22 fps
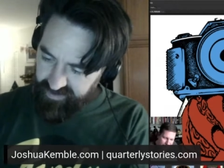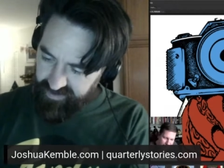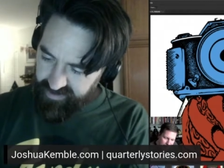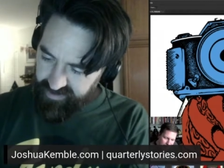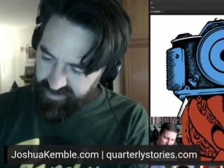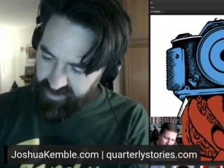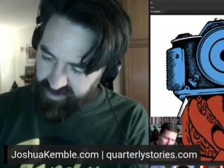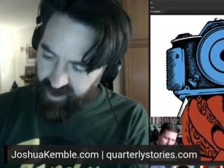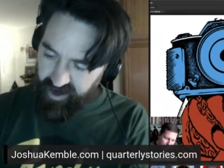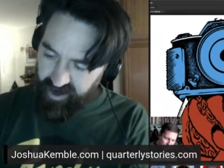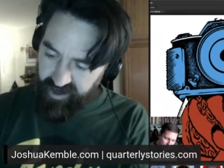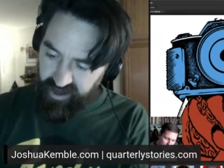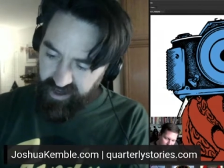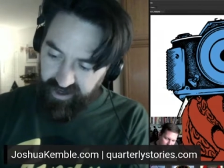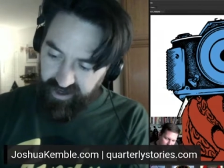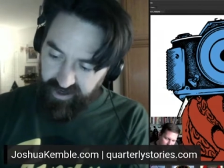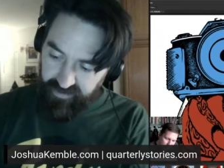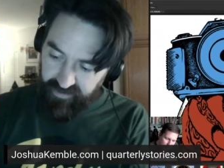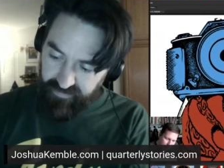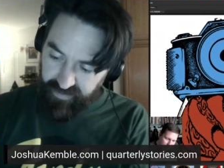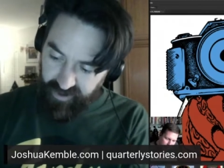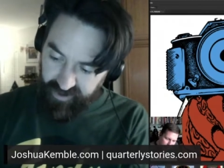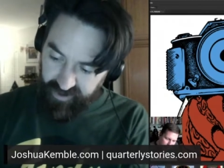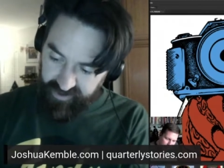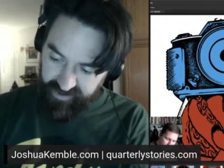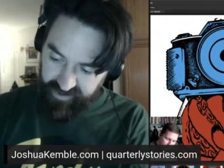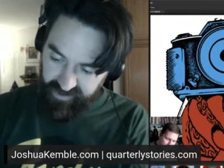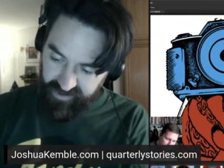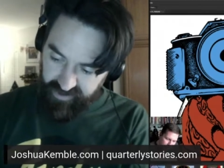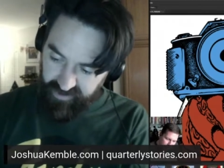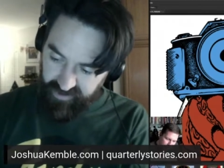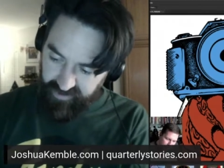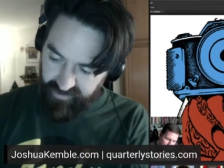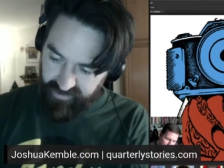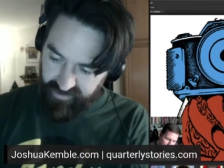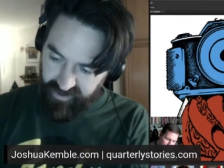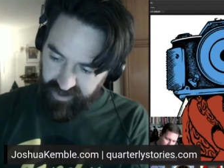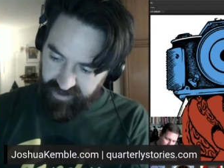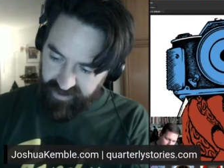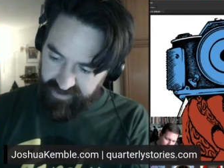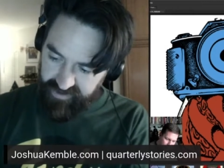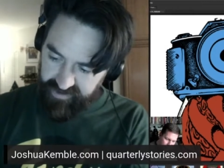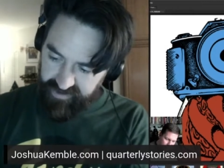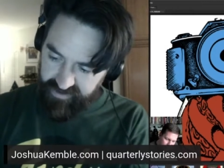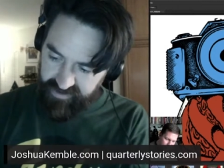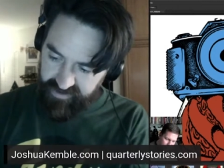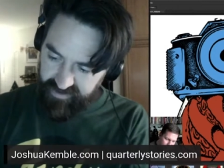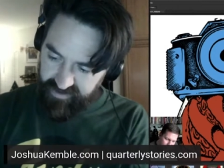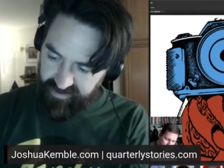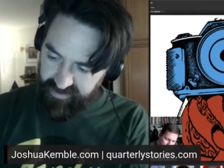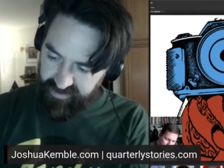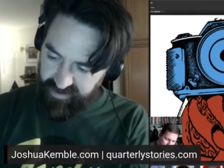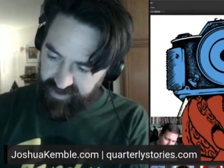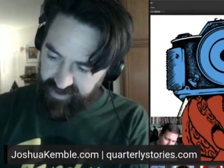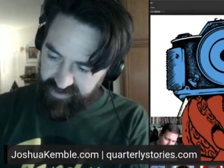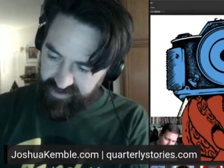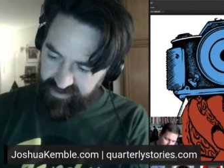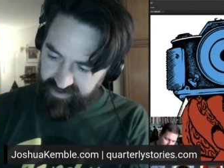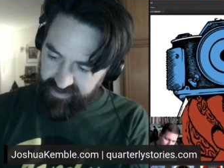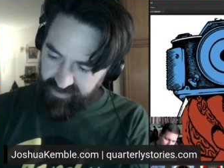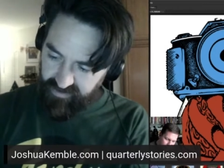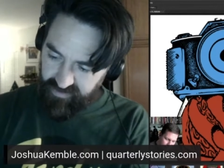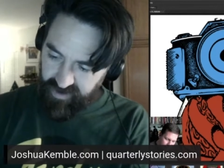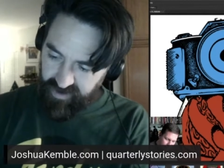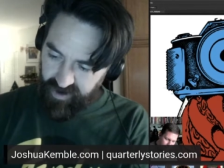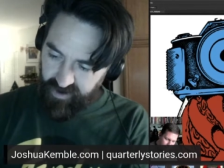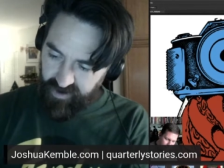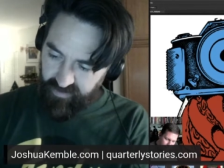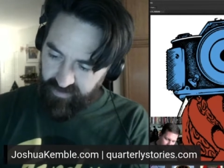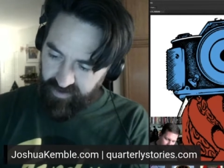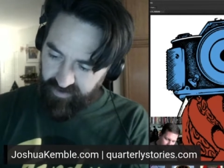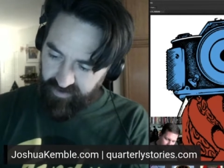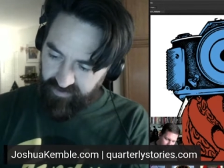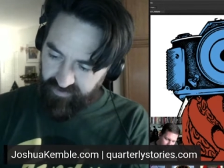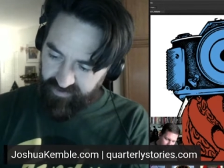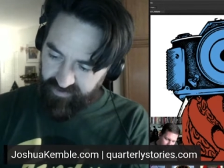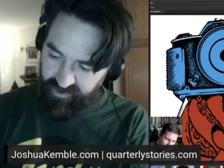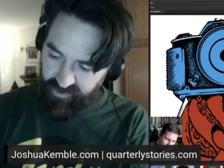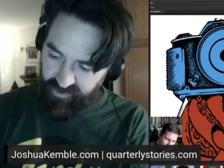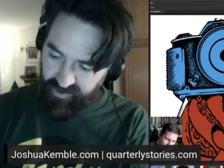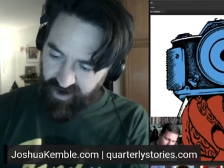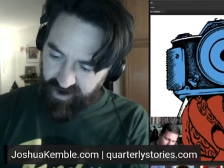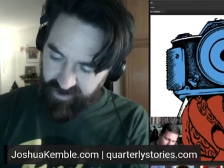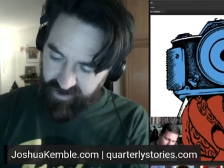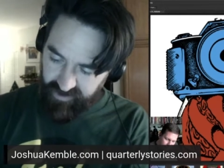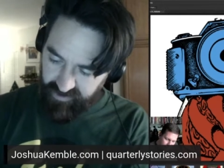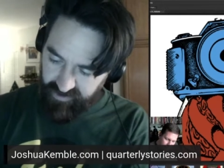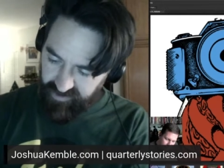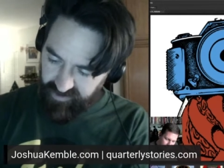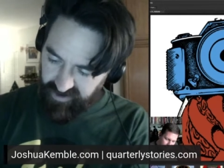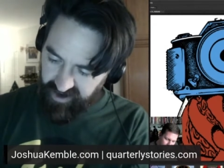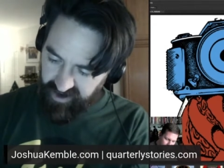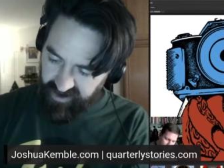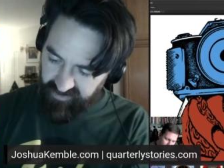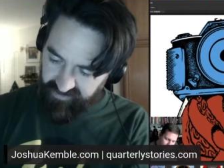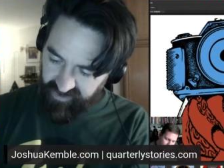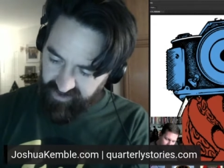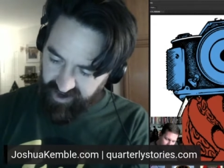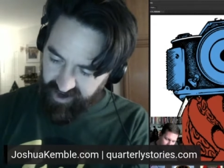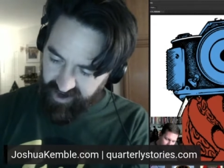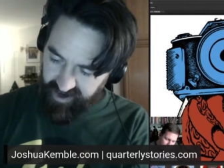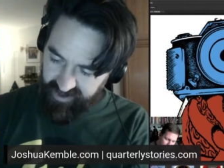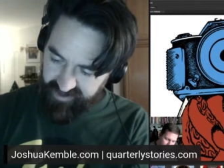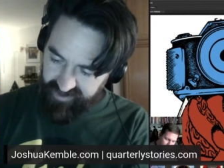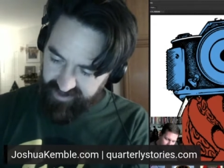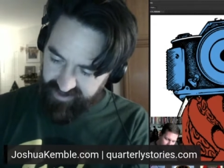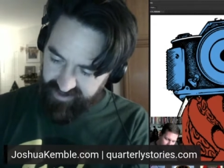Not eating bugs, though. That's the realm of Turaco Creative Cast.